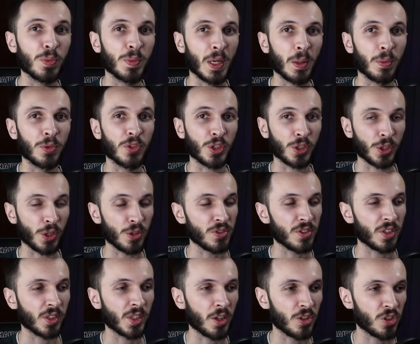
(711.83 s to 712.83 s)
to be able to
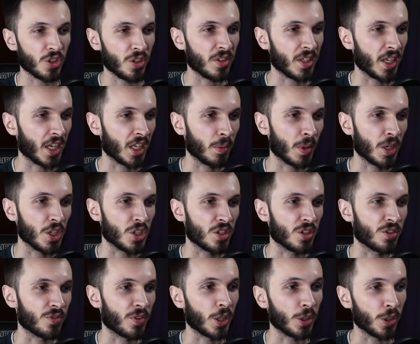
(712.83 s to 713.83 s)
close the dungeon, the
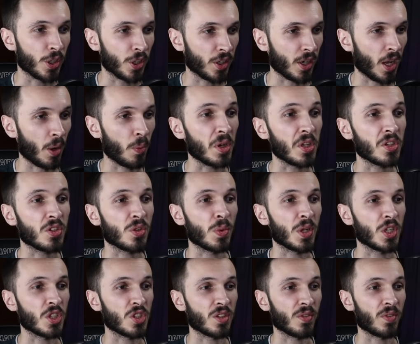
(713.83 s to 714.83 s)
animation is very long and to
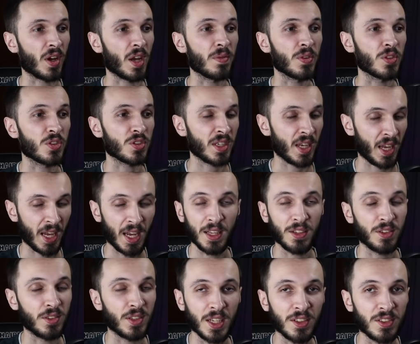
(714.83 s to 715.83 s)
which survivors
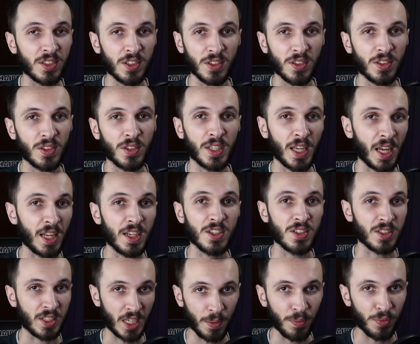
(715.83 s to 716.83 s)
can get in, can
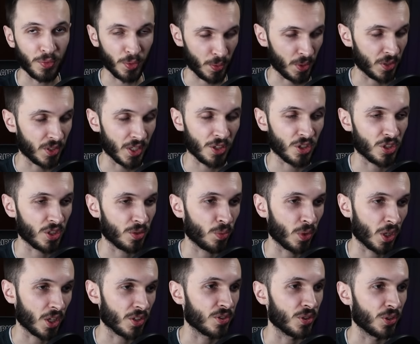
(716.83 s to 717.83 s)
escape from the dungeon
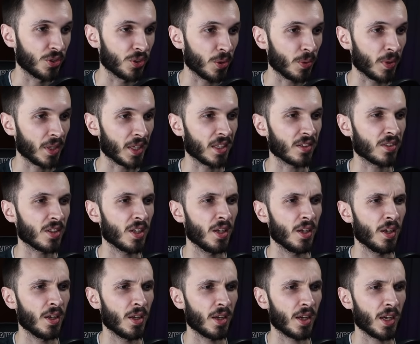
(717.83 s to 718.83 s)
whilst you're doing it,
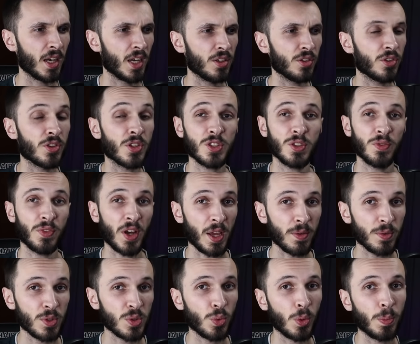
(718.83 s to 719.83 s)
and the
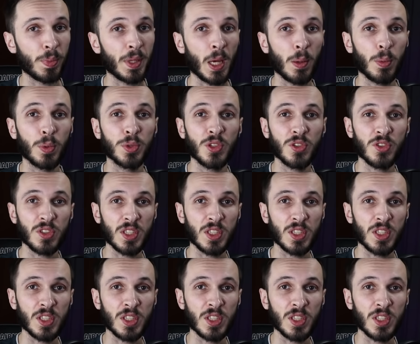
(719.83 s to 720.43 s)
survivors will be able to